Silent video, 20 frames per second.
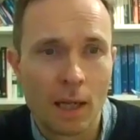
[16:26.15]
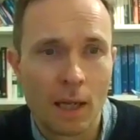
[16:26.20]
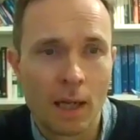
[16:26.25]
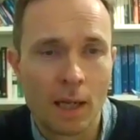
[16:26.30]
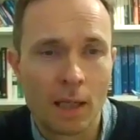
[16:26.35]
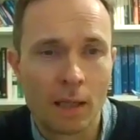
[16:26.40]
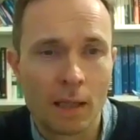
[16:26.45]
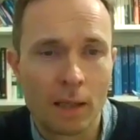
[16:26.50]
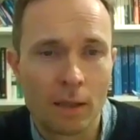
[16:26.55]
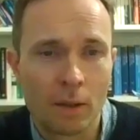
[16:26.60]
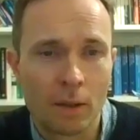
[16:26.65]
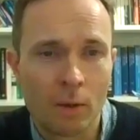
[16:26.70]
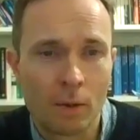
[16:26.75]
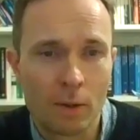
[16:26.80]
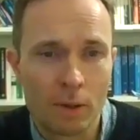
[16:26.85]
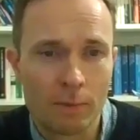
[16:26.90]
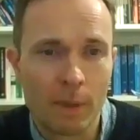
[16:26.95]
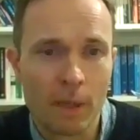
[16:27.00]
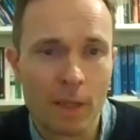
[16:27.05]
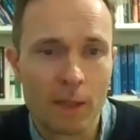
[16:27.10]
And of
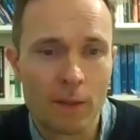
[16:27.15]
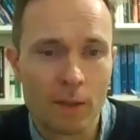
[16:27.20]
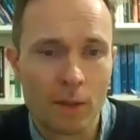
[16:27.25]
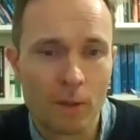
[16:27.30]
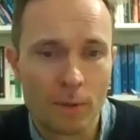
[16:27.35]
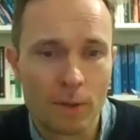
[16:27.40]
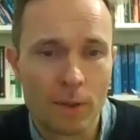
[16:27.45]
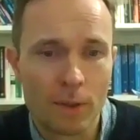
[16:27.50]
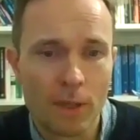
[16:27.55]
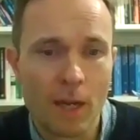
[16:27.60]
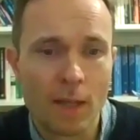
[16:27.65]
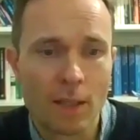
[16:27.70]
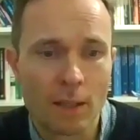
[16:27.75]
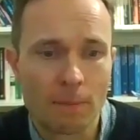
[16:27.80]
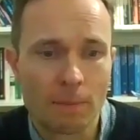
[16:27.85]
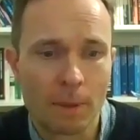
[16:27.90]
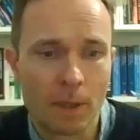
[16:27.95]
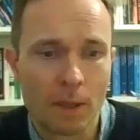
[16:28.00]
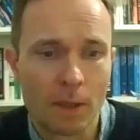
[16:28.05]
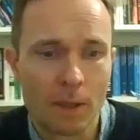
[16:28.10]
course, it makes no sense
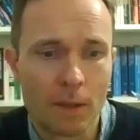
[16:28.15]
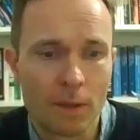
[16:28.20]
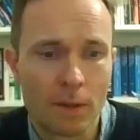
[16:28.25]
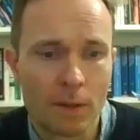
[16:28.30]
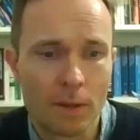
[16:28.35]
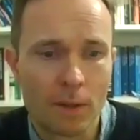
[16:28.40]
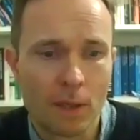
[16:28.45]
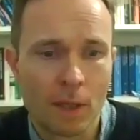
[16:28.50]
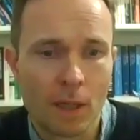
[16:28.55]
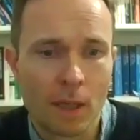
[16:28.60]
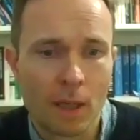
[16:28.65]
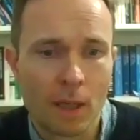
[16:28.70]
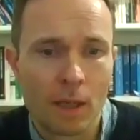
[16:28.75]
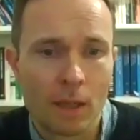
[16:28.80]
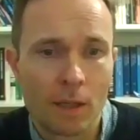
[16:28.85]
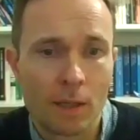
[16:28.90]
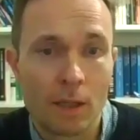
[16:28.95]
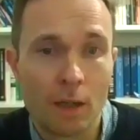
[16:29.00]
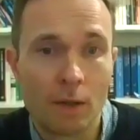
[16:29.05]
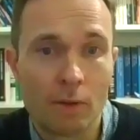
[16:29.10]
because
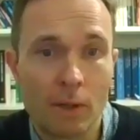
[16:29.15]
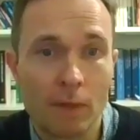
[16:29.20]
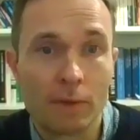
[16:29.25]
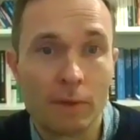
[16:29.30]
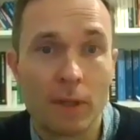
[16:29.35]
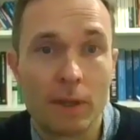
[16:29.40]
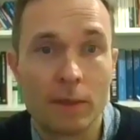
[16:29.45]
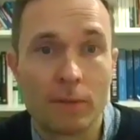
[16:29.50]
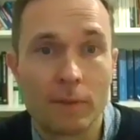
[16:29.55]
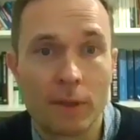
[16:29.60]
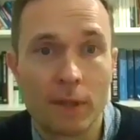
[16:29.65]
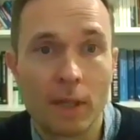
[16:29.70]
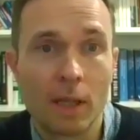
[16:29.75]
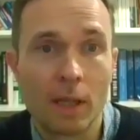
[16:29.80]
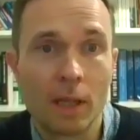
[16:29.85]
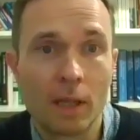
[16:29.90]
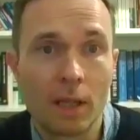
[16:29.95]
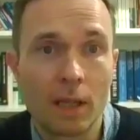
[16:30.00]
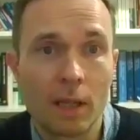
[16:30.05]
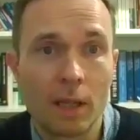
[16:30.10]
you don't have these
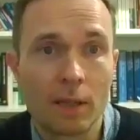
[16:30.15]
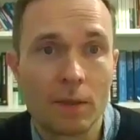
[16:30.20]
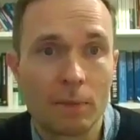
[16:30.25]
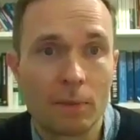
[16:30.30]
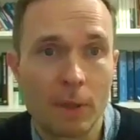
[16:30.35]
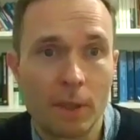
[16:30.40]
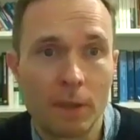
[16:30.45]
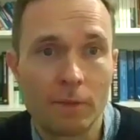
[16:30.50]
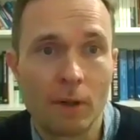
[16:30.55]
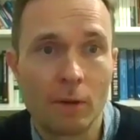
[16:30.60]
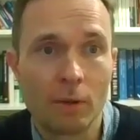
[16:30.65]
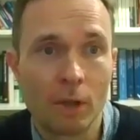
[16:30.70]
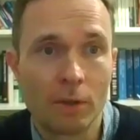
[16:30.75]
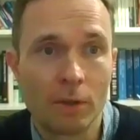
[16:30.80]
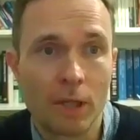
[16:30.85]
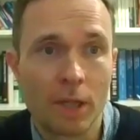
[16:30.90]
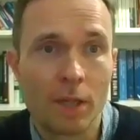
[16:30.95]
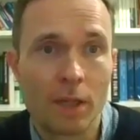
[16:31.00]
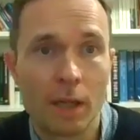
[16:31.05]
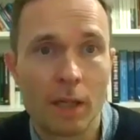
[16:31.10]
facilities when you have a whole
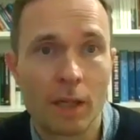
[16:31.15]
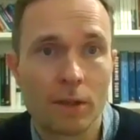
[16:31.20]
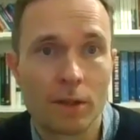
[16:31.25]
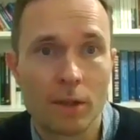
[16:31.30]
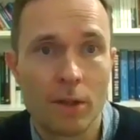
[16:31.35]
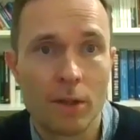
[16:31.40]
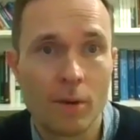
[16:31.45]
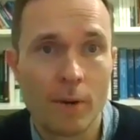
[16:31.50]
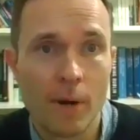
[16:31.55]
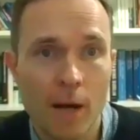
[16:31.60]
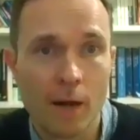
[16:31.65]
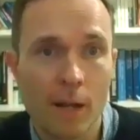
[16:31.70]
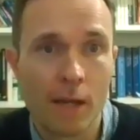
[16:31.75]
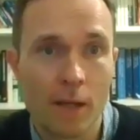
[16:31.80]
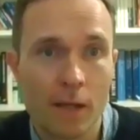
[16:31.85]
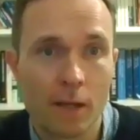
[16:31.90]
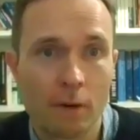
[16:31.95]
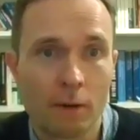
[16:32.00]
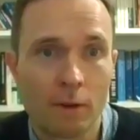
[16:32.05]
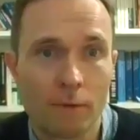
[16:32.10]
load of teenagers in a new
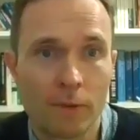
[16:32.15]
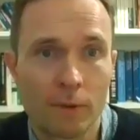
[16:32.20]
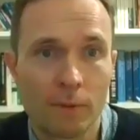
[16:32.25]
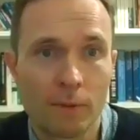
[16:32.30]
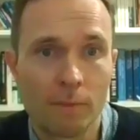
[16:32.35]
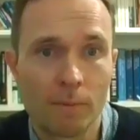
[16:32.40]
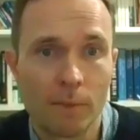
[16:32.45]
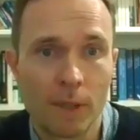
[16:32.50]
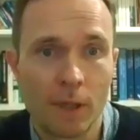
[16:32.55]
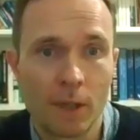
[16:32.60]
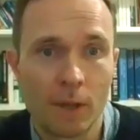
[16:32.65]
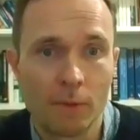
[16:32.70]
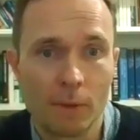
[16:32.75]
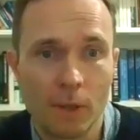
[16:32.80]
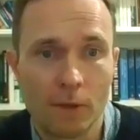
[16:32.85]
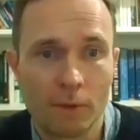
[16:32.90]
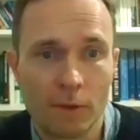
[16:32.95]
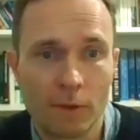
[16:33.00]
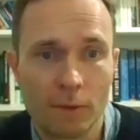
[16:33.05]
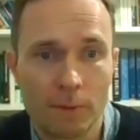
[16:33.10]
area. You don't have you
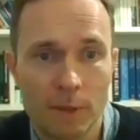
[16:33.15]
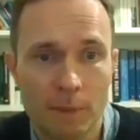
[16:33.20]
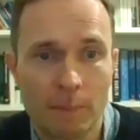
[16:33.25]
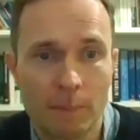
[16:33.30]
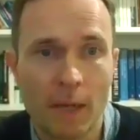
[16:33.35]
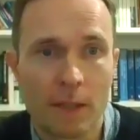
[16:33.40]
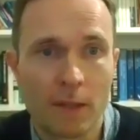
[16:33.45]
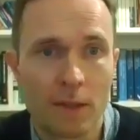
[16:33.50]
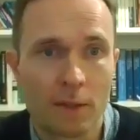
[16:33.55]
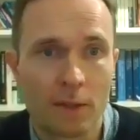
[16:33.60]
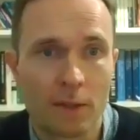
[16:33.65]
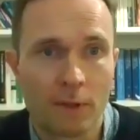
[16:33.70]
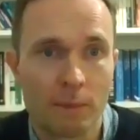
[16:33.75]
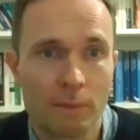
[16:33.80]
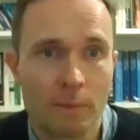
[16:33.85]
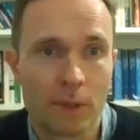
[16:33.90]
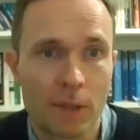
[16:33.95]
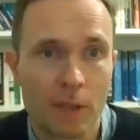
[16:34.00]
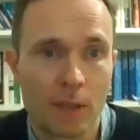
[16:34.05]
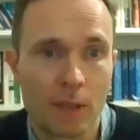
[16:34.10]
don't have spaces
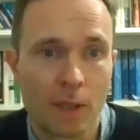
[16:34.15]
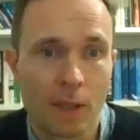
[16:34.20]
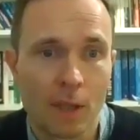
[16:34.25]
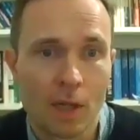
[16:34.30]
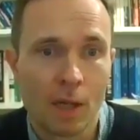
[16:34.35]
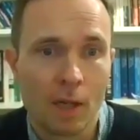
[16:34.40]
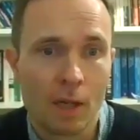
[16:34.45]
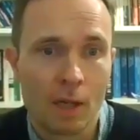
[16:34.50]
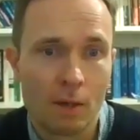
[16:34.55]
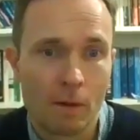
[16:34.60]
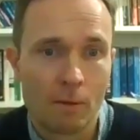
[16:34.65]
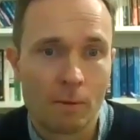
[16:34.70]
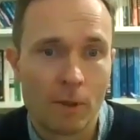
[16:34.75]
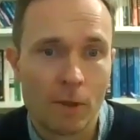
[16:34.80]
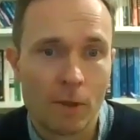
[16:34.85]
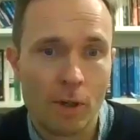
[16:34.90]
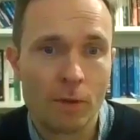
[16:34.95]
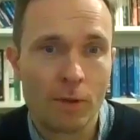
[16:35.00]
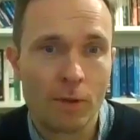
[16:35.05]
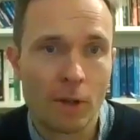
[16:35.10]
for them to
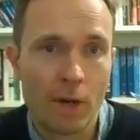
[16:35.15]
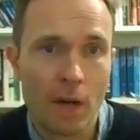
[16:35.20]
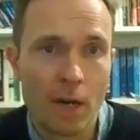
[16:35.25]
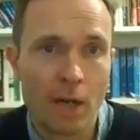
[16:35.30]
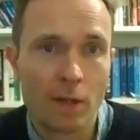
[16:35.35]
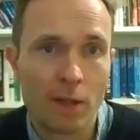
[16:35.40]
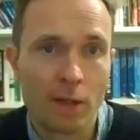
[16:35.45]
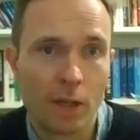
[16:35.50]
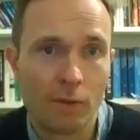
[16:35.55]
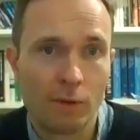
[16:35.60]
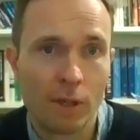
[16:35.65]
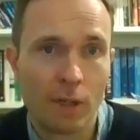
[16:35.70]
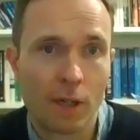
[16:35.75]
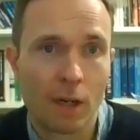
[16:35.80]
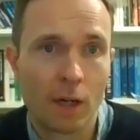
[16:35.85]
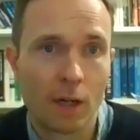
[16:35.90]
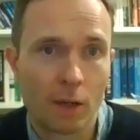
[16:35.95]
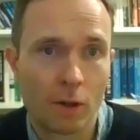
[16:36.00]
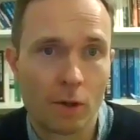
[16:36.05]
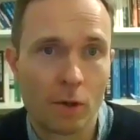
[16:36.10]
use their energy in really
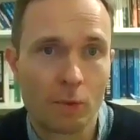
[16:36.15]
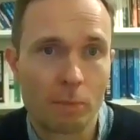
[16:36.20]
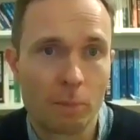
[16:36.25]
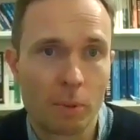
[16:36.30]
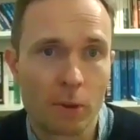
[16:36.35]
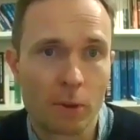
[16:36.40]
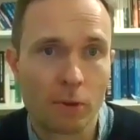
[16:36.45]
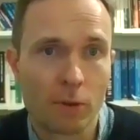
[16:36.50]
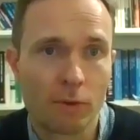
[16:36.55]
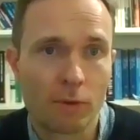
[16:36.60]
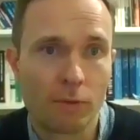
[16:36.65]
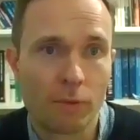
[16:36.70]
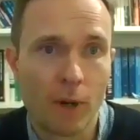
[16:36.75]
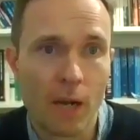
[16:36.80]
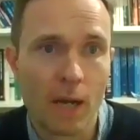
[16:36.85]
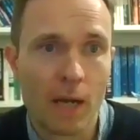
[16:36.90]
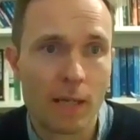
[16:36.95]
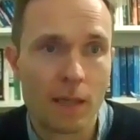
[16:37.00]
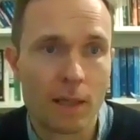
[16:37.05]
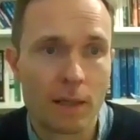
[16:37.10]
kind of good, productive
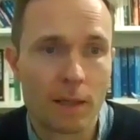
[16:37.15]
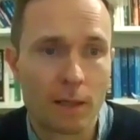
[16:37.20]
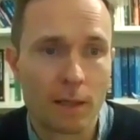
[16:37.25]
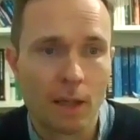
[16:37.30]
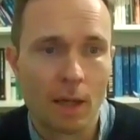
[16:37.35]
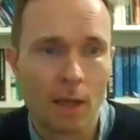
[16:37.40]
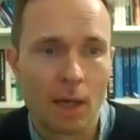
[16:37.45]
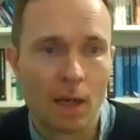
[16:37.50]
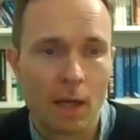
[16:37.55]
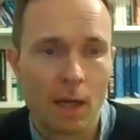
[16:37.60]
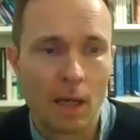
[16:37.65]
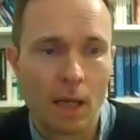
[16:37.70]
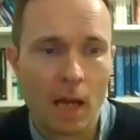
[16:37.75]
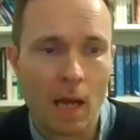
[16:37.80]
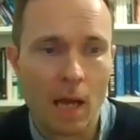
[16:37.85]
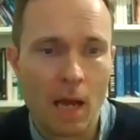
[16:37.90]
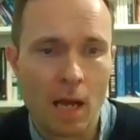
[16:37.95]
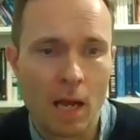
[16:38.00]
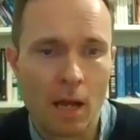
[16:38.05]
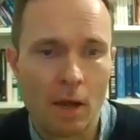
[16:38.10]
ways.
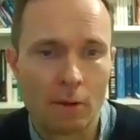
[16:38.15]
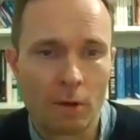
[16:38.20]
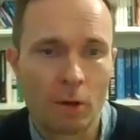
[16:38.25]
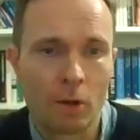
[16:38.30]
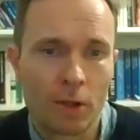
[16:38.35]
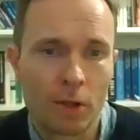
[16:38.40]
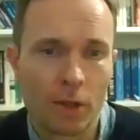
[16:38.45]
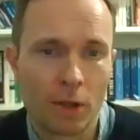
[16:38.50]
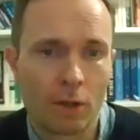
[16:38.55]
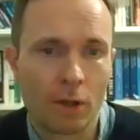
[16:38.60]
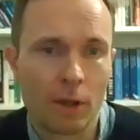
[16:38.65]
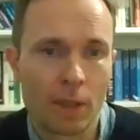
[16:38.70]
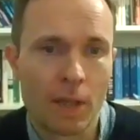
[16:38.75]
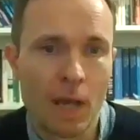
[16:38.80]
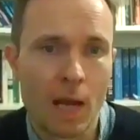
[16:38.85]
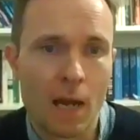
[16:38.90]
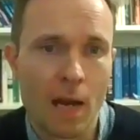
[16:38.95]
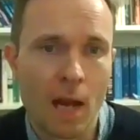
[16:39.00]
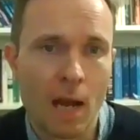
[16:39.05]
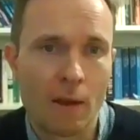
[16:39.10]
Of course, you're going to
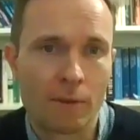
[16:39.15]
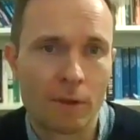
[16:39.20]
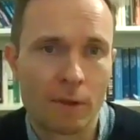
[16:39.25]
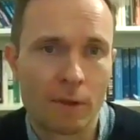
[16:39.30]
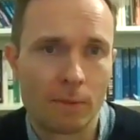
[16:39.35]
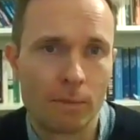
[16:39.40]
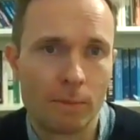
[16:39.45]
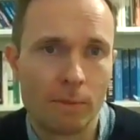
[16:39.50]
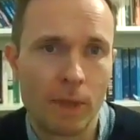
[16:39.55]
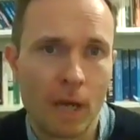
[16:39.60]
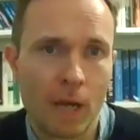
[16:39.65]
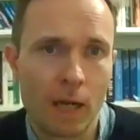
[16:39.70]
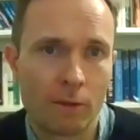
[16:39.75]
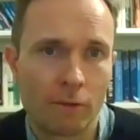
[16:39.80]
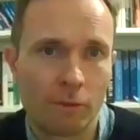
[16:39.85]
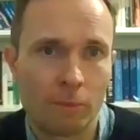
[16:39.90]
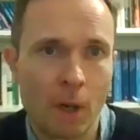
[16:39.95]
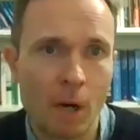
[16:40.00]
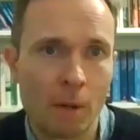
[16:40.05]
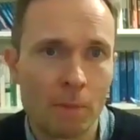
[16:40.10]
then have some
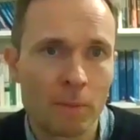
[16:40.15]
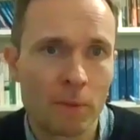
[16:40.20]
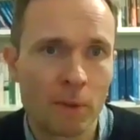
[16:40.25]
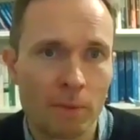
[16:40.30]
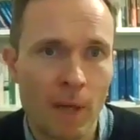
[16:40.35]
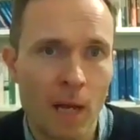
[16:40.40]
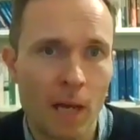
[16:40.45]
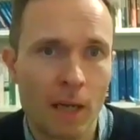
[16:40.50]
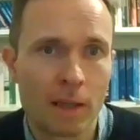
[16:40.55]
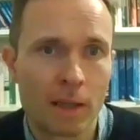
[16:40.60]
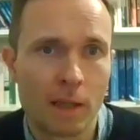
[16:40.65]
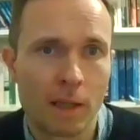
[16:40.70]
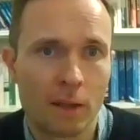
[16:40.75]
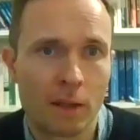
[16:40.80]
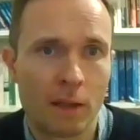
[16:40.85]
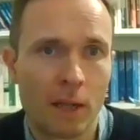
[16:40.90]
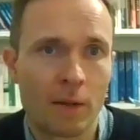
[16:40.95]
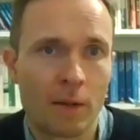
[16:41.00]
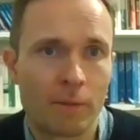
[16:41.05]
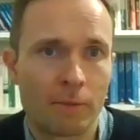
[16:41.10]
negative problems from that, and then you're going
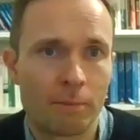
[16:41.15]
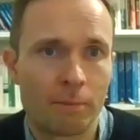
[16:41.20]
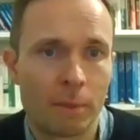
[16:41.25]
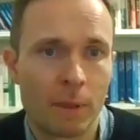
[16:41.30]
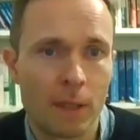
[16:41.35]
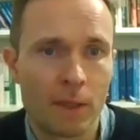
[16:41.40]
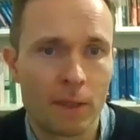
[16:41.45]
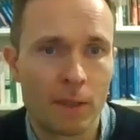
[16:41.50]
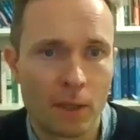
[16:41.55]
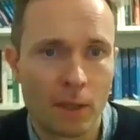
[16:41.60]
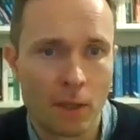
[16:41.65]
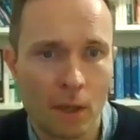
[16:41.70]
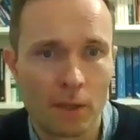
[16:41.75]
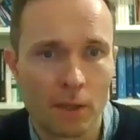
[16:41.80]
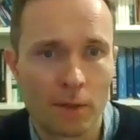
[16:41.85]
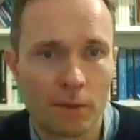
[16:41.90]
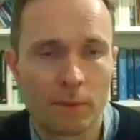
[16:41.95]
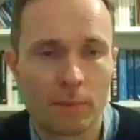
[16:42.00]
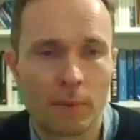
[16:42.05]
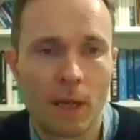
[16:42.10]
to have policing
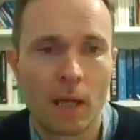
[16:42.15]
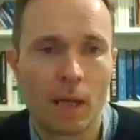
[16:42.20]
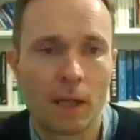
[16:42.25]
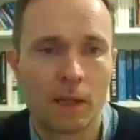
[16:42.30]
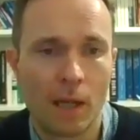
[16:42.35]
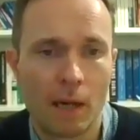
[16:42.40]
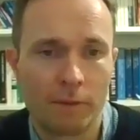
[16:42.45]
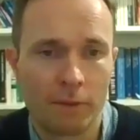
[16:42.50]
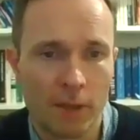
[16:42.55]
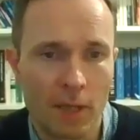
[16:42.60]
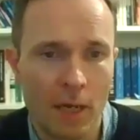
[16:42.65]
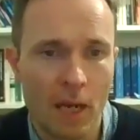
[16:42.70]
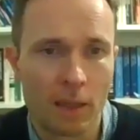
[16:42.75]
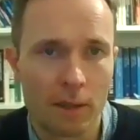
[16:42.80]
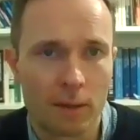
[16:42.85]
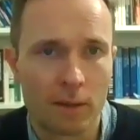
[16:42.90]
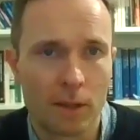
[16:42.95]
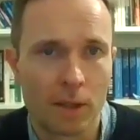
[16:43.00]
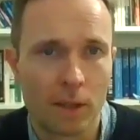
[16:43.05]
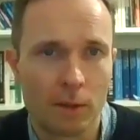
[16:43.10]
costs from that and everything
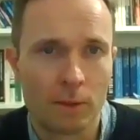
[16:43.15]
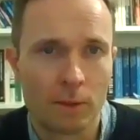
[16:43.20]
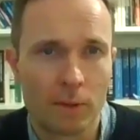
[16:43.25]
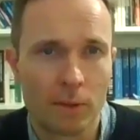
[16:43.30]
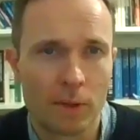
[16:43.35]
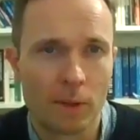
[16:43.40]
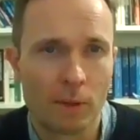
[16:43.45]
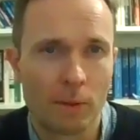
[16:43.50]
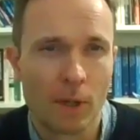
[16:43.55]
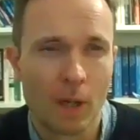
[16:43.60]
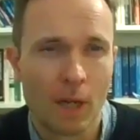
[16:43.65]
else, So,